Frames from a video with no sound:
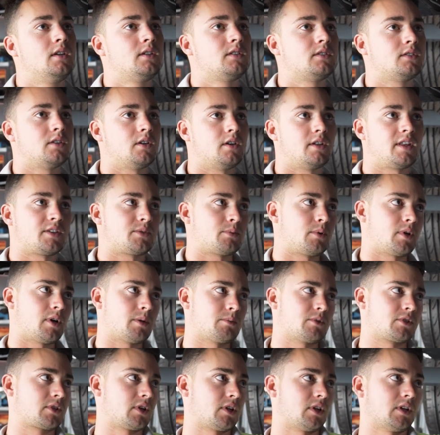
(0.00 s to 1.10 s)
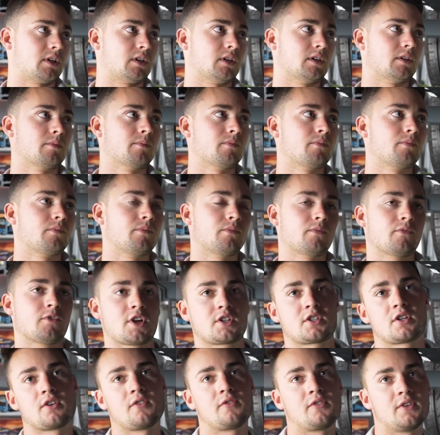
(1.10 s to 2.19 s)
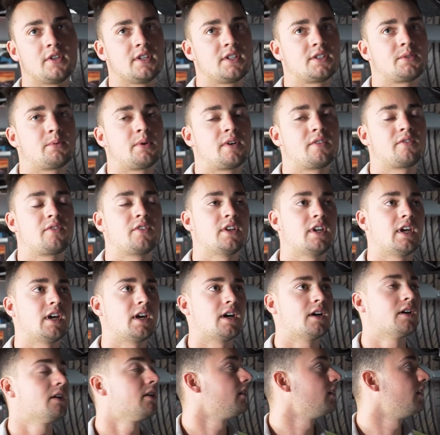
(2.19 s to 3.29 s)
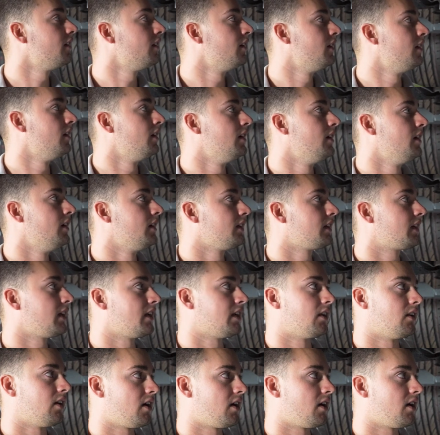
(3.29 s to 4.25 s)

So that's why I'm just going to retrofit this one for now, get it